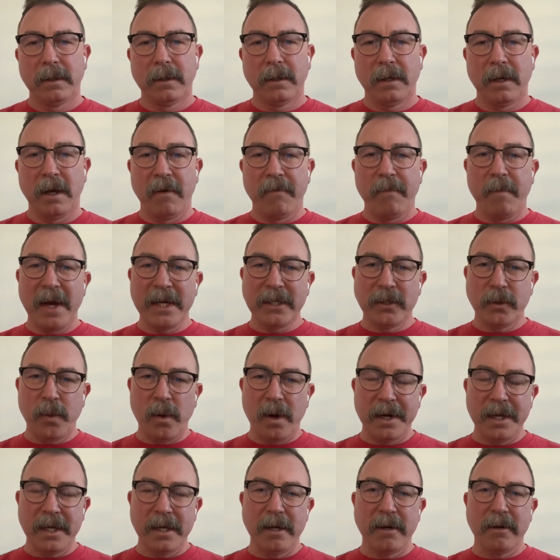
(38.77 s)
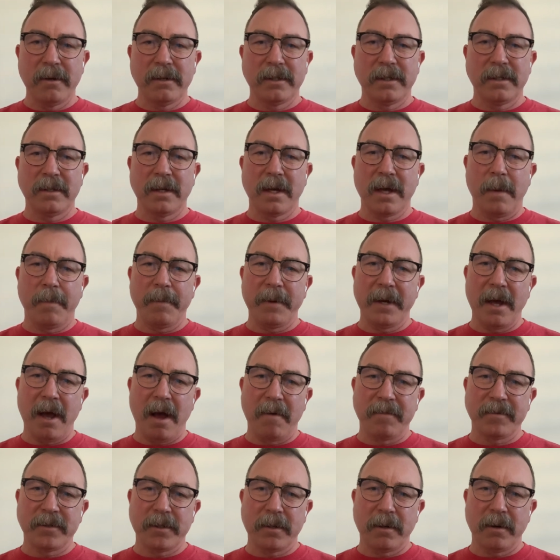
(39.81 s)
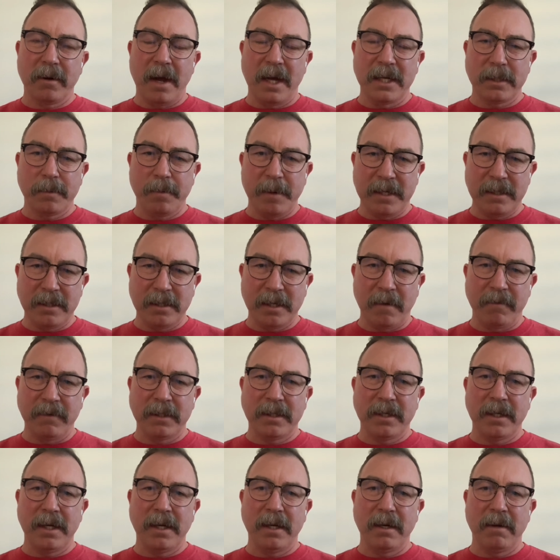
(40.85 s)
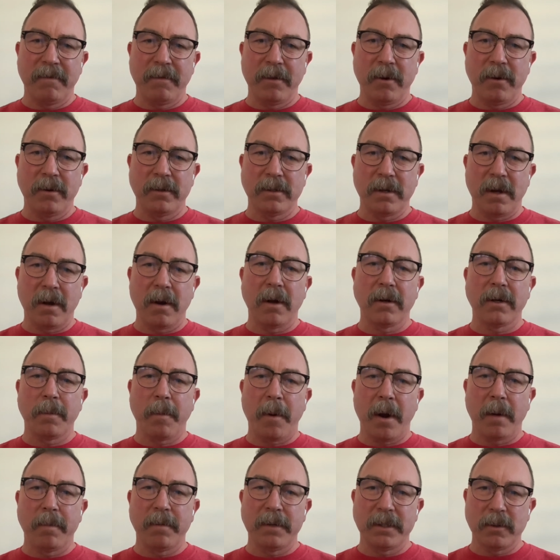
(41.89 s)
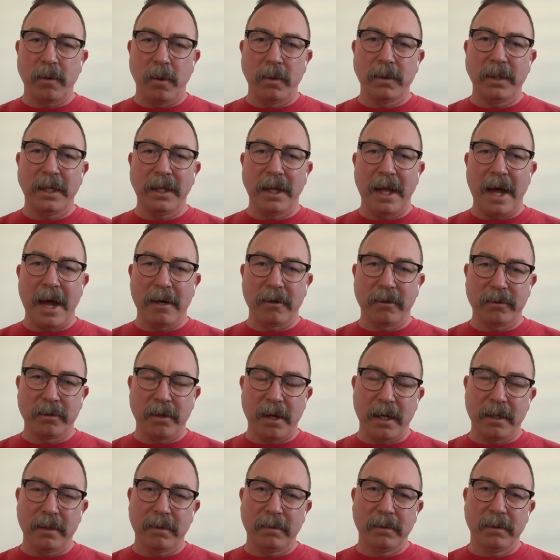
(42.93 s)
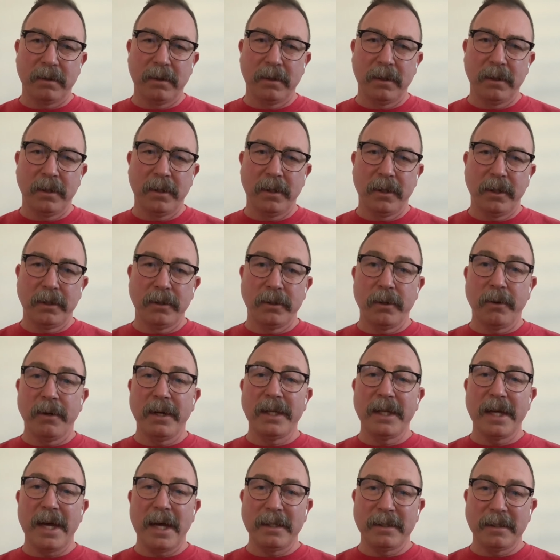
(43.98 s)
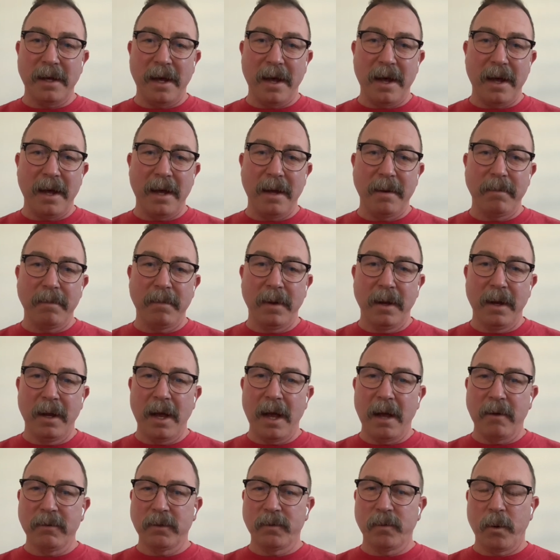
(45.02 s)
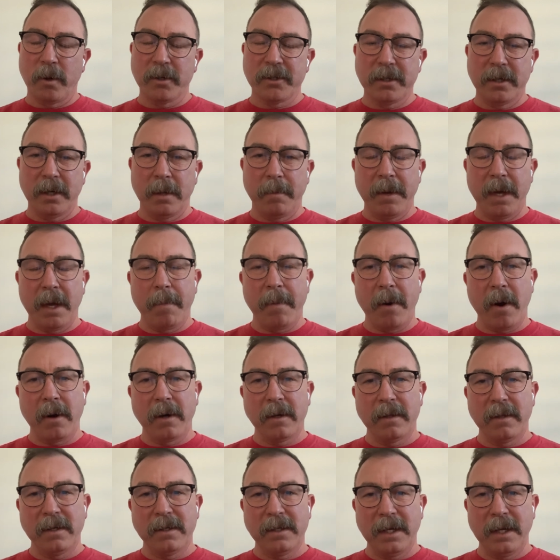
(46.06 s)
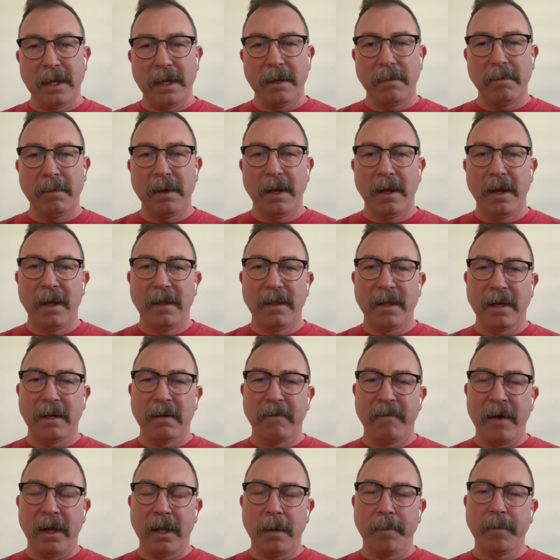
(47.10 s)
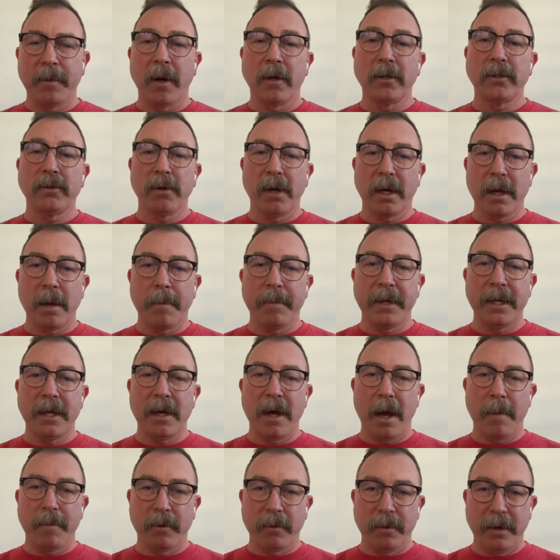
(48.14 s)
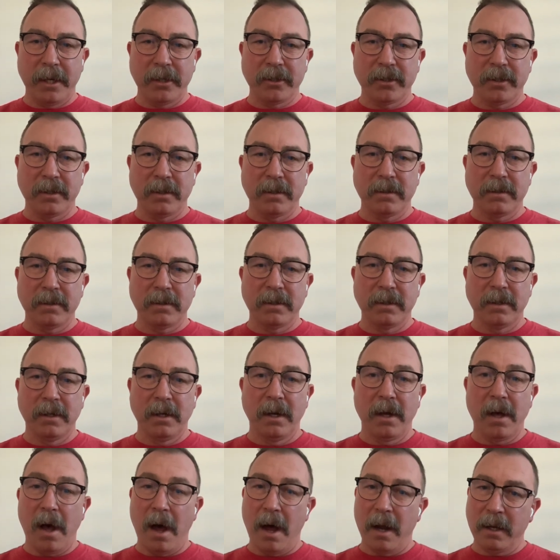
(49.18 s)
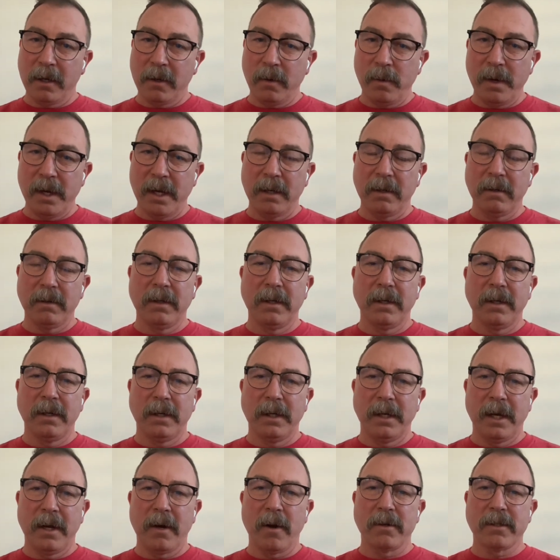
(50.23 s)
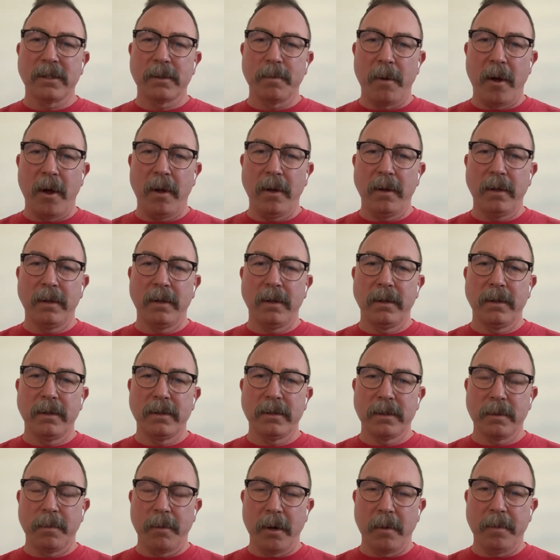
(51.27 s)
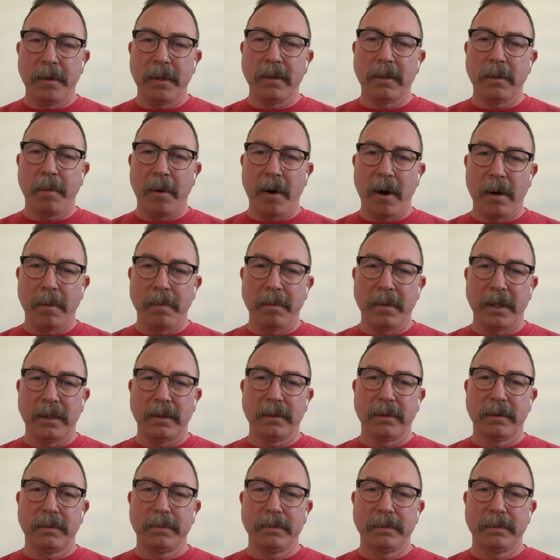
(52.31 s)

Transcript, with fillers: Of my 20 years as a company officer, I spent 17 of those on our department's only ladder truck. During that time, I was fortunate to be a part of the team that developed our truck company operations on a quint in our small suburban department.